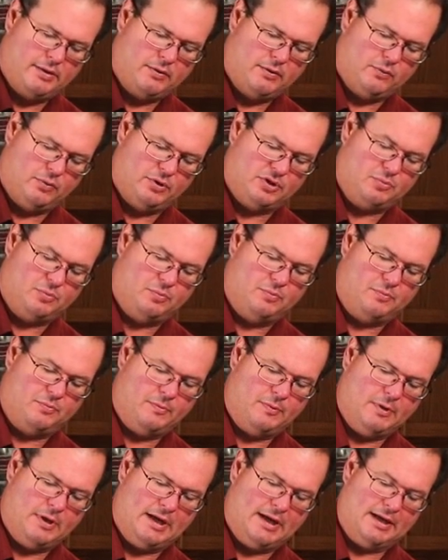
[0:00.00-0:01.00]
which
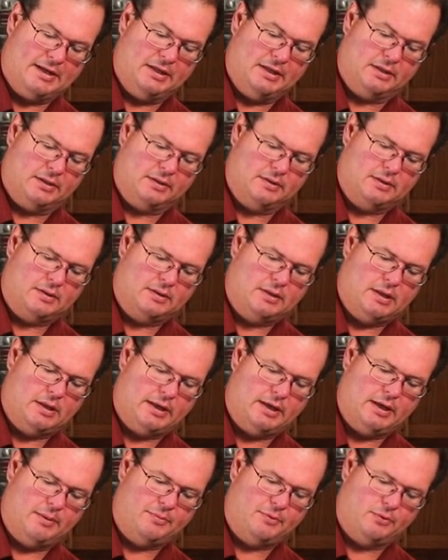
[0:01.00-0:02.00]
I didn't
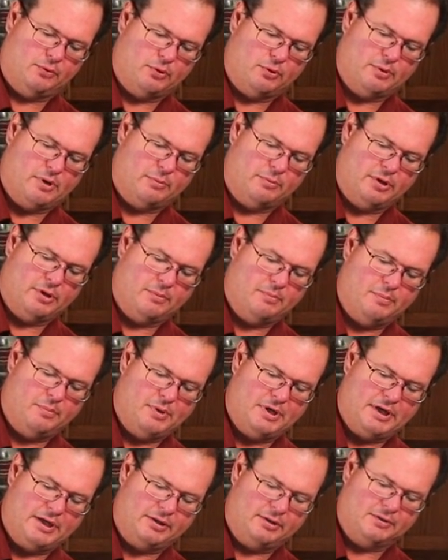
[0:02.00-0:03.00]
cut up, you'll remember,
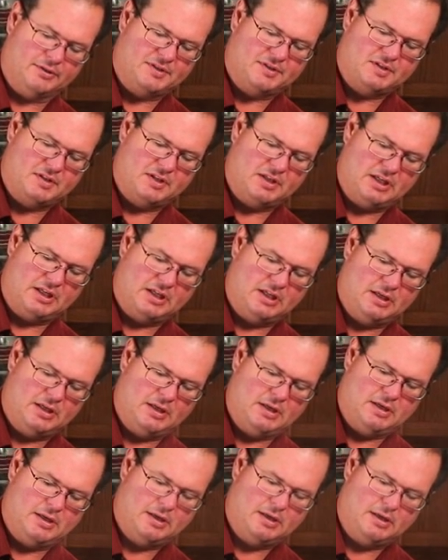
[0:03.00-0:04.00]
but you'll see
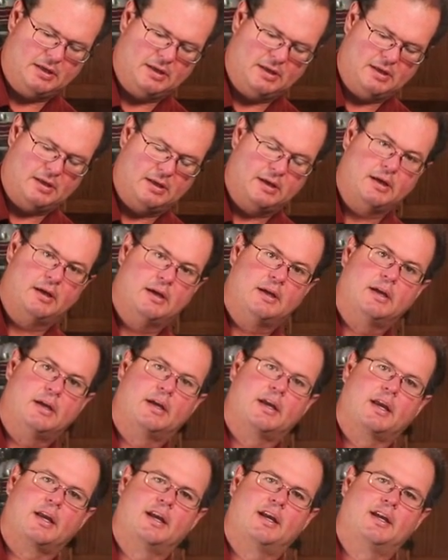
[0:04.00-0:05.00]

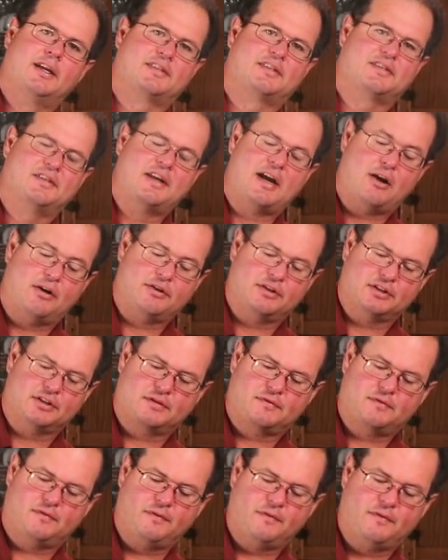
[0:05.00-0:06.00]
it's now
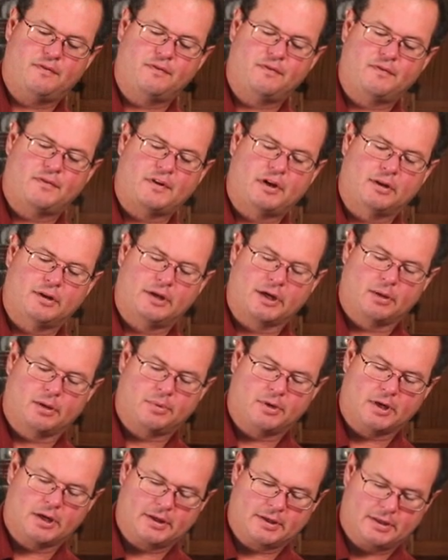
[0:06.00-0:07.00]
just falling
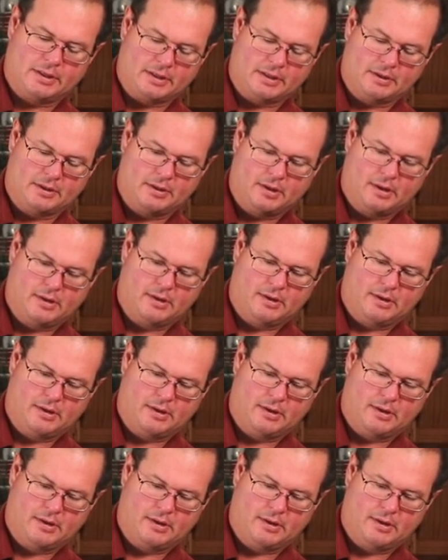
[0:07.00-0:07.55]
apart tender.